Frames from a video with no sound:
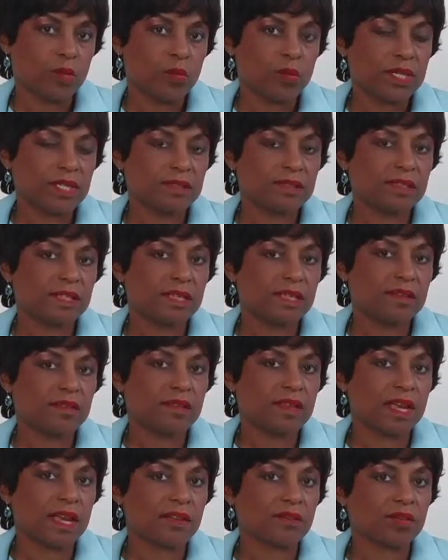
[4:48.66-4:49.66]
We see
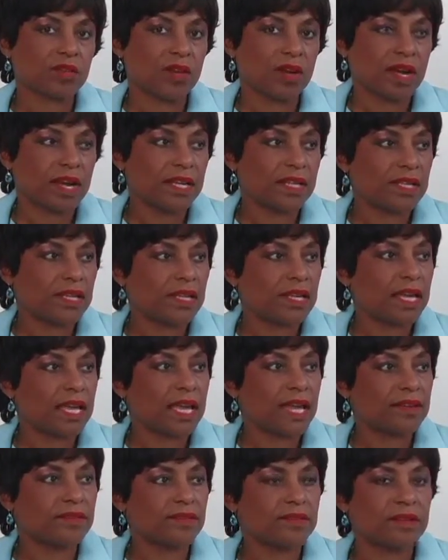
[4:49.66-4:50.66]
that China
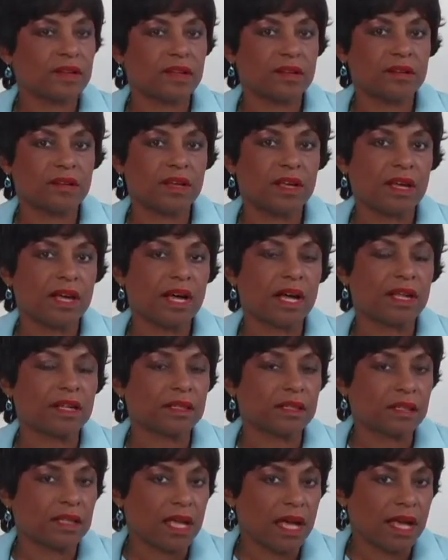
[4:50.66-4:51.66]
has done a
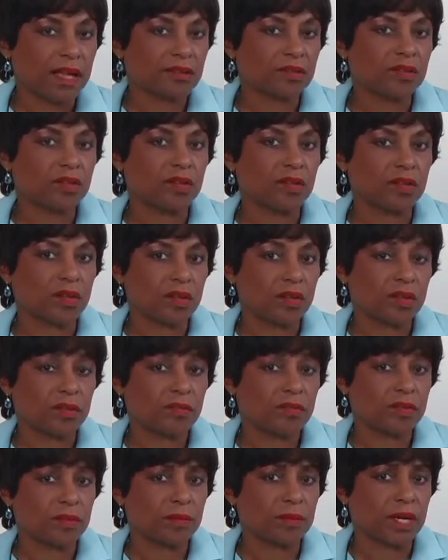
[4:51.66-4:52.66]
lot to
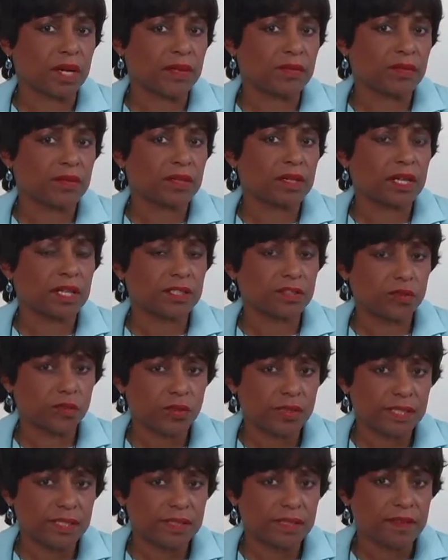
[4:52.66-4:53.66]
learn from other
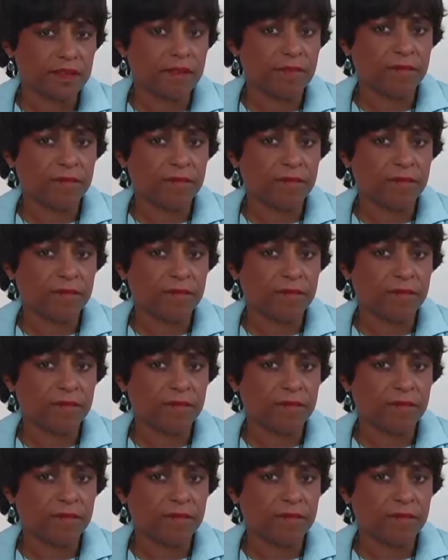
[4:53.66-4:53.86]
countries